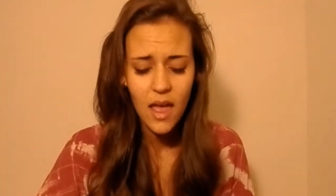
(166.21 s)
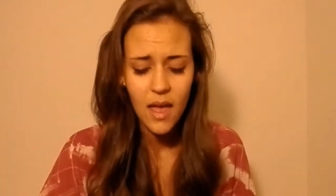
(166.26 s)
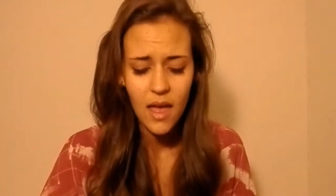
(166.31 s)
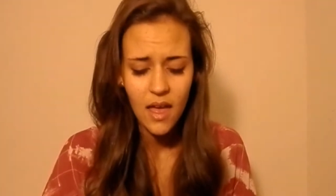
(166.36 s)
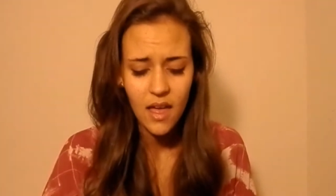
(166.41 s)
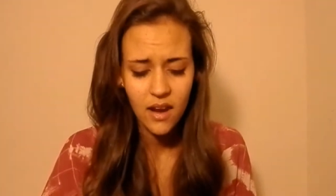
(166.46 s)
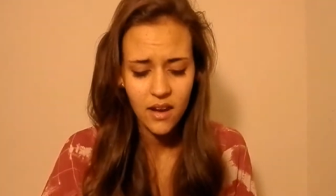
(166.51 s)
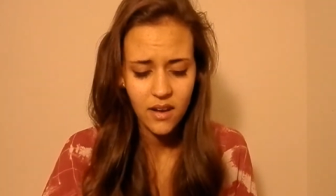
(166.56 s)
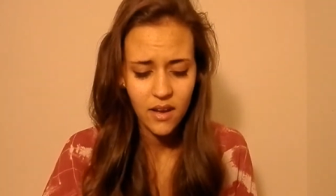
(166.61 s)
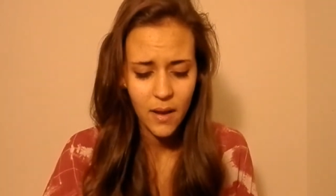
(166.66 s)

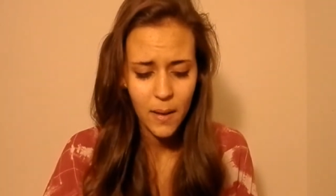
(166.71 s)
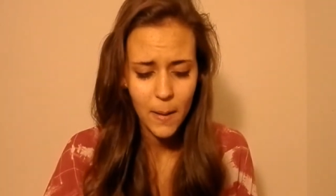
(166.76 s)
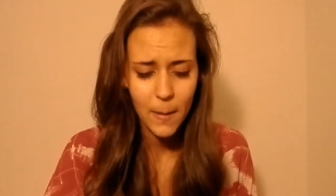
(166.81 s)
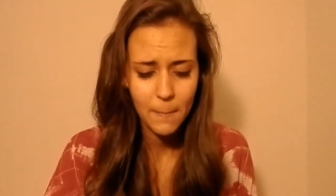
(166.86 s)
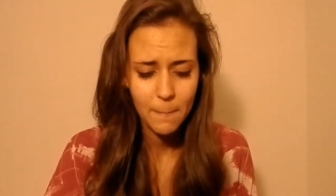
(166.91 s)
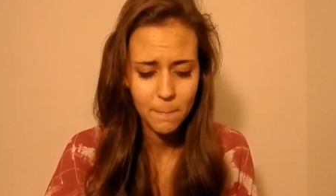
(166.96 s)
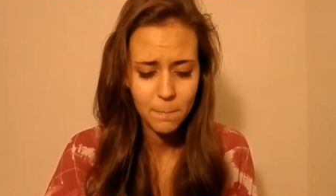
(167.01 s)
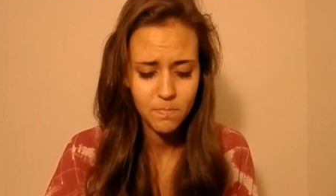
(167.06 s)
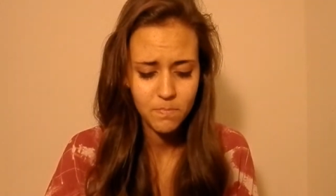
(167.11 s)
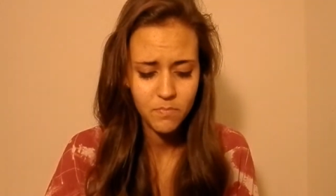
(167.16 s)
and
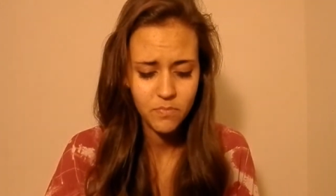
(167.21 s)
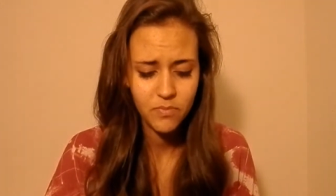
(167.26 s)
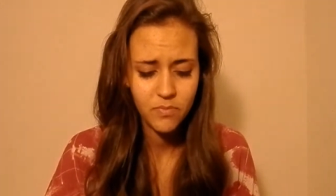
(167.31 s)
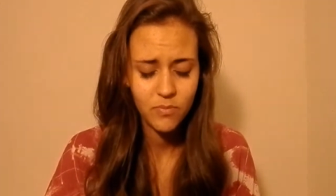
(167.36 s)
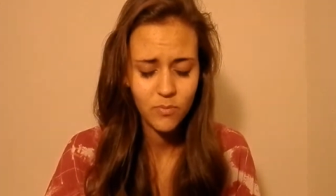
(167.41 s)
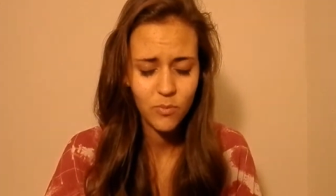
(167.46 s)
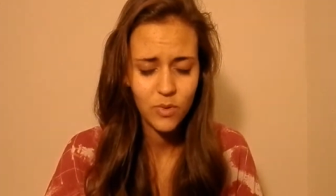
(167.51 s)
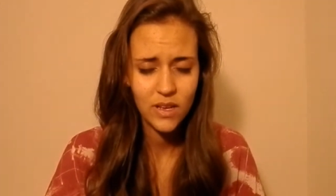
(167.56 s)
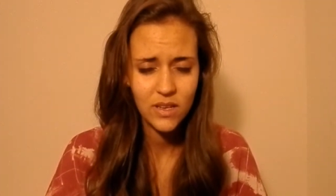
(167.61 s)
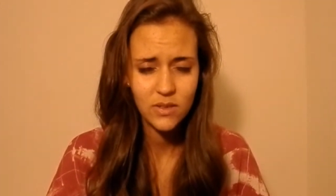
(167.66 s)
um
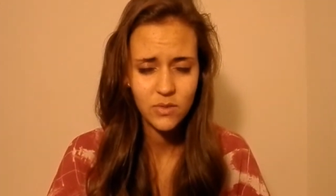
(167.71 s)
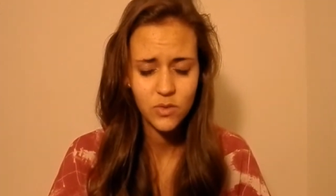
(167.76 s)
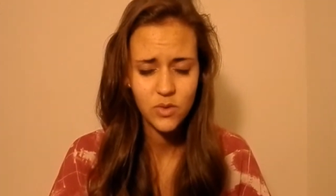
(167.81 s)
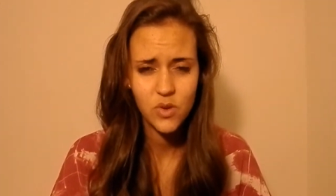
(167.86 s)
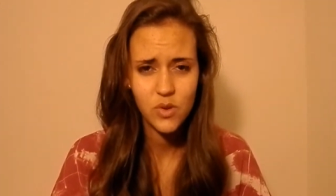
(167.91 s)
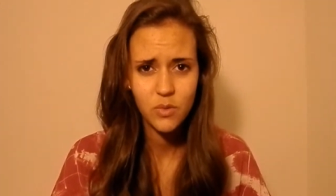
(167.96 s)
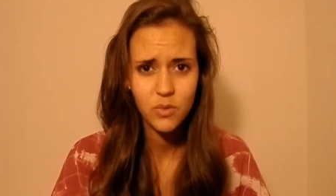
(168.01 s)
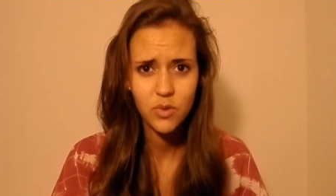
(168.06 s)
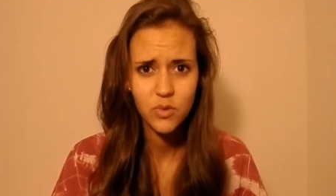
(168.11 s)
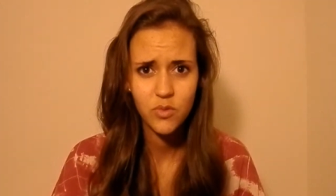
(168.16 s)
it was,
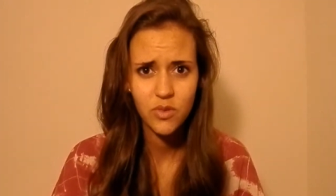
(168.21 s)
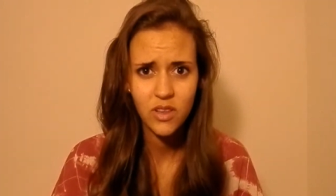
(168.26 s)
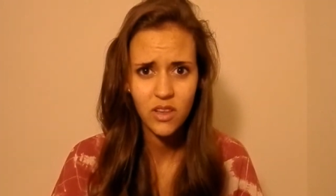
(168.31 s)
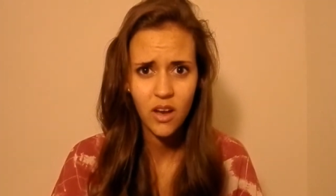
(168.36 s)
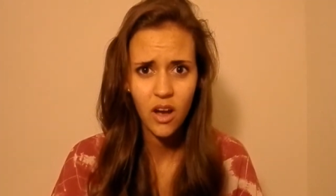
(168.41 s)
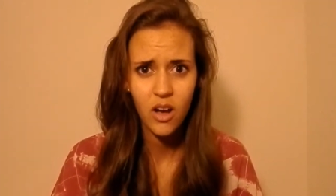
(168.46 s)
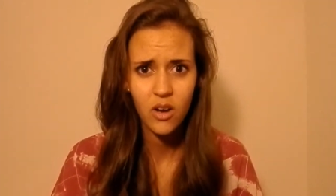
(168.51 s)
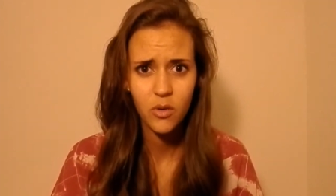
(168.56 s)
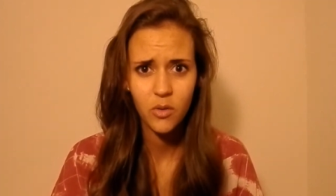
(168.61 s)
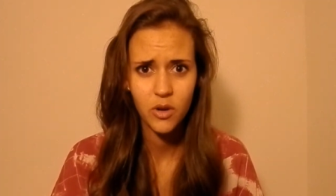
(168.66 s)
it was really
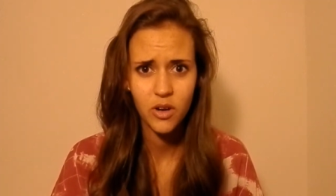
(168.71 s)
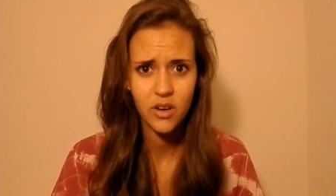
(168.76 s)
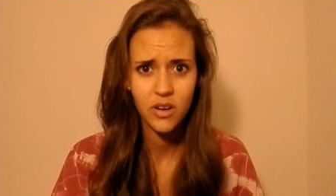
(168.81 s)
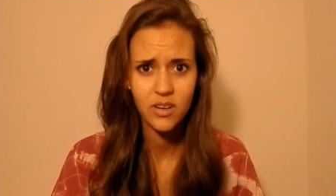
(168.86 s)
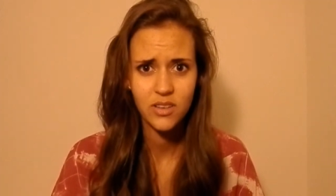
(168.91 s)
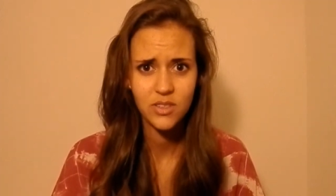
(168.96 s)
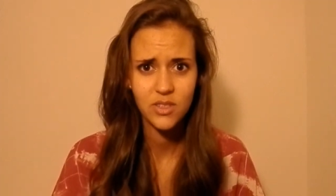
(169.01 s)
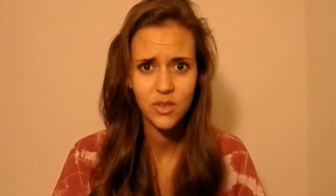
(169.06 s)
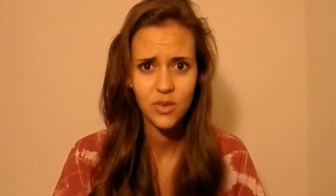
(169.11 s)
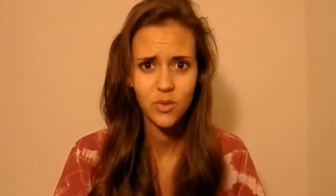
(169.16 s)
awkward
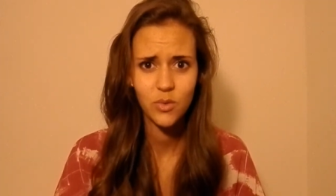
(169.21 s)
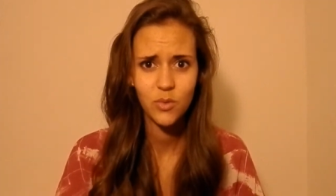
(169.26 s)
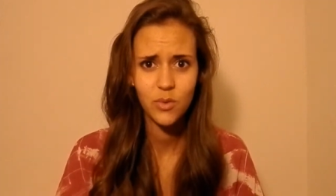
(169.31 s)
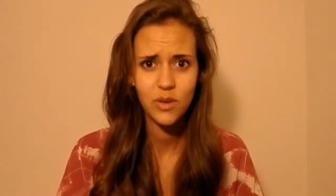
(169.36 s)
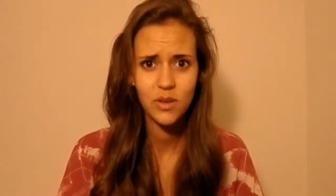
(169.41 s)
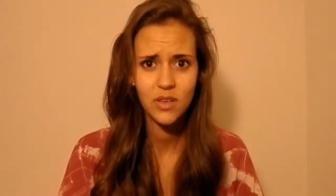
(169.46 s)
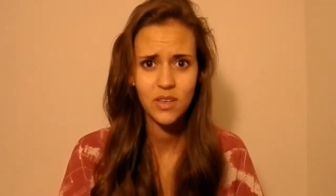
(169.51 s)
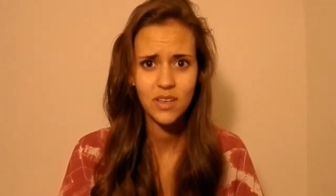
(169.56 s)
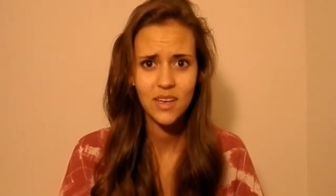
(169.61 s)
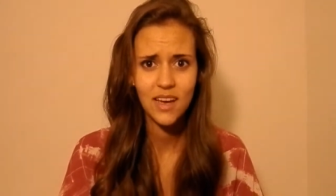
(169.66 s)
and so
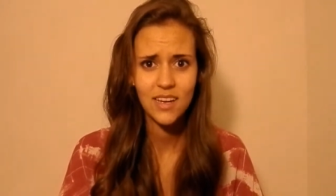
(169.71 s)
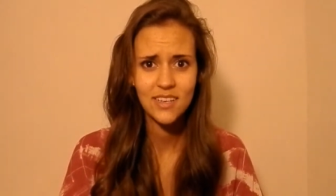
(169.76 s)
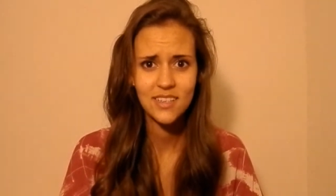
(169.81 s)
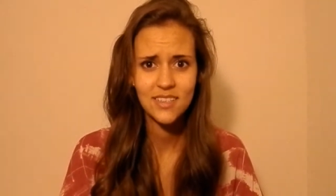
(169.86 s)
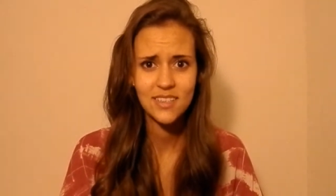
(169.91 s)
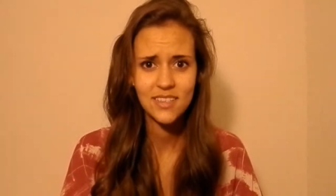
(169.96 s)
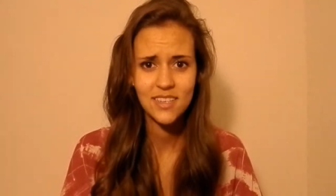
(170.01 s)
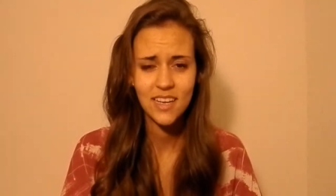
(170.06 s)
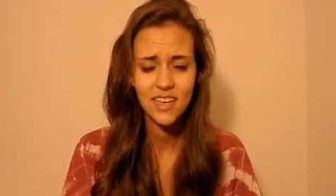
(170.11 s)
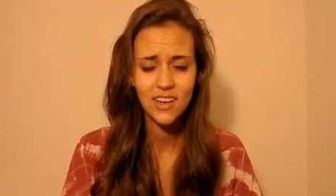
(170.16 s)
we had to
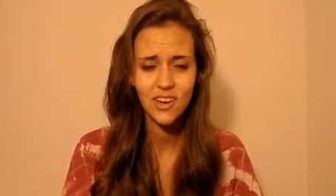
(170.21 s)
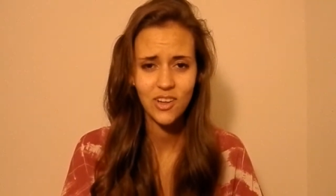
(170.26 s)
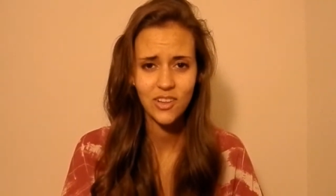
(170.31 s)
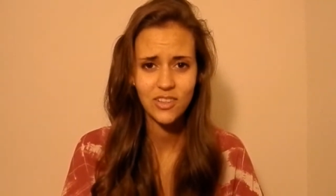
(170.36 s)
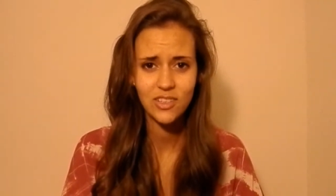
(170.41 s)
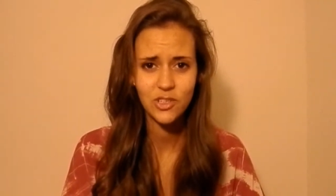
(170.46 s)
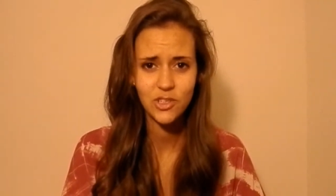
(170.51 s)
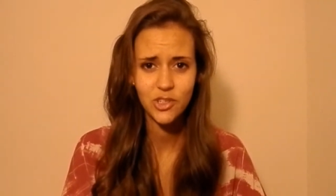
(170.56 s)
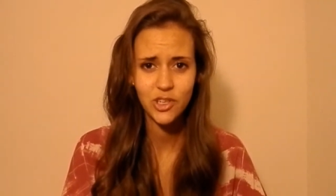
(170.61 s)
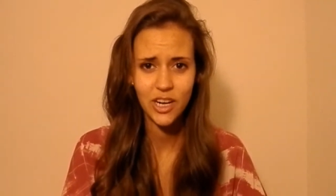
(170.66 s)
sit on
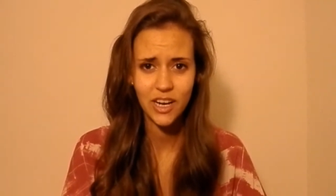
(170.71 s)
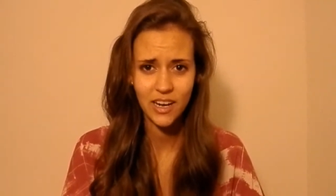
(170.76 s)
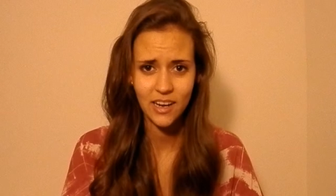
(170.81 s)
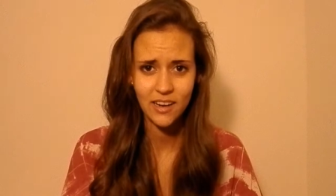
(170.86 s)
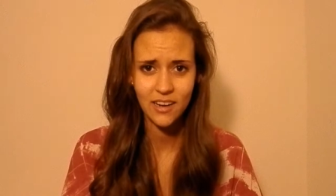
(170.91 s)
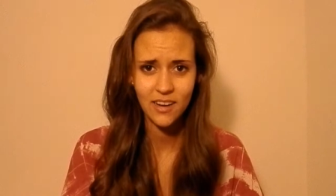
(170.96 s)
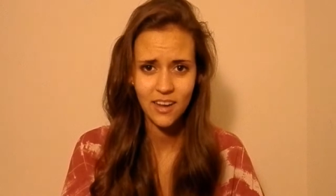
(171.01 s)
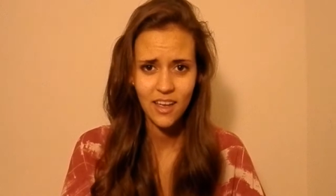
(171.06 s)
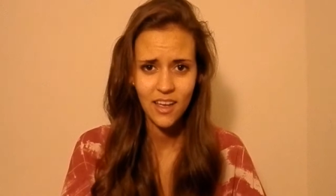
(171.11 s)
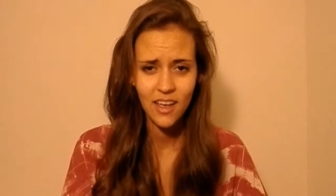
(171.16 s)
this train